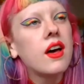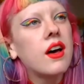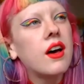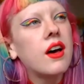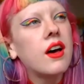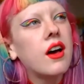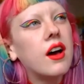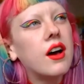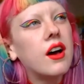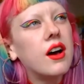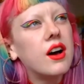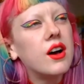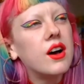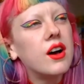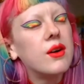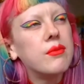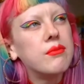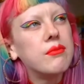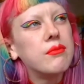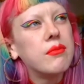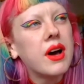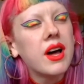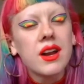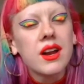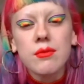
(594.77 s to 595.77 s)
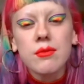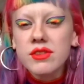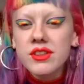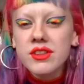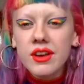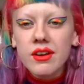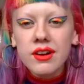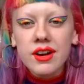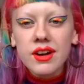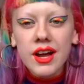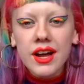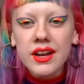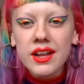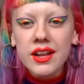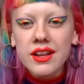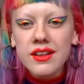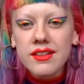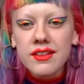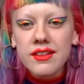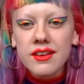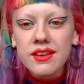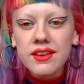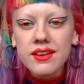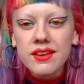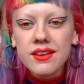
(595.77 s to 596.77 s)
And I'm so glad it's
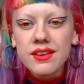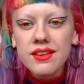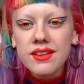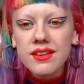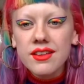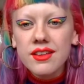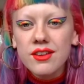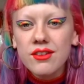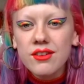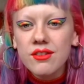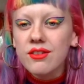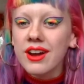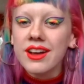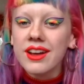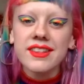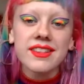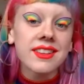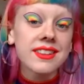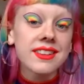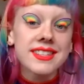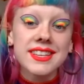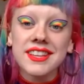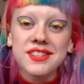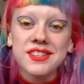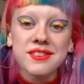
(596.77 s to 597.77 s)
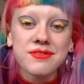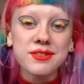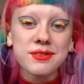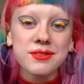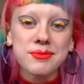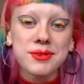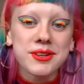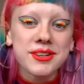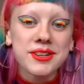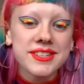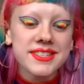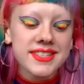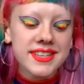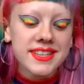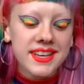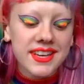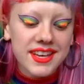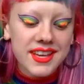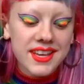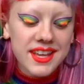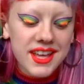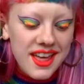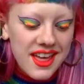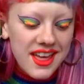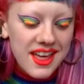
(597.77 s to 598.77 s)
like creating a sense of
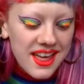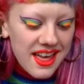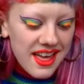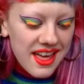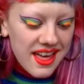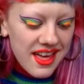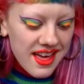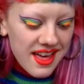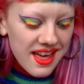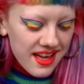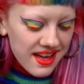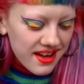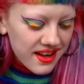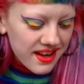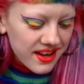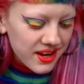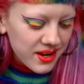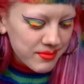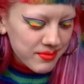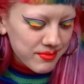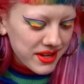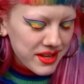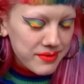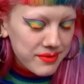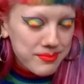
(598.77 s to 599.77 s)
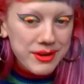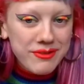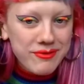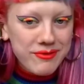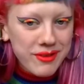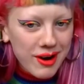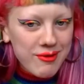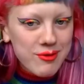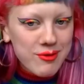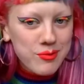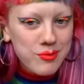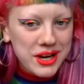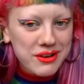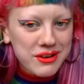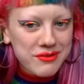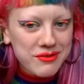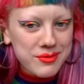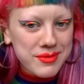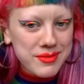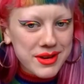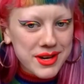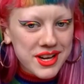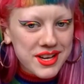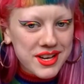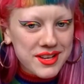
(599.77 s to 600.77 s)
community. It's been very weird for
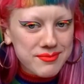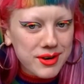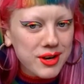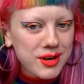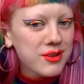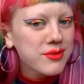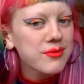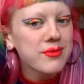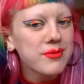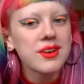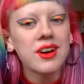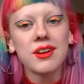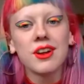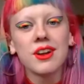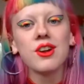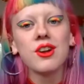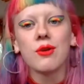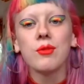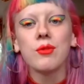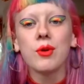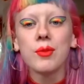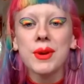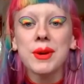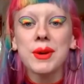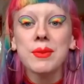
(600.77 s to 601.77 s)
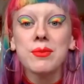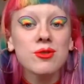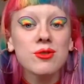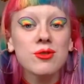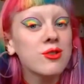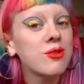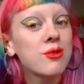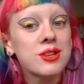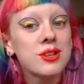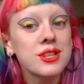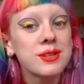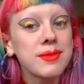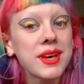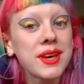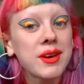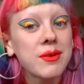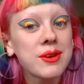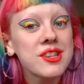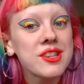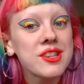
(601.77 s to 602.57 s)
me because a lot more people talk to me, which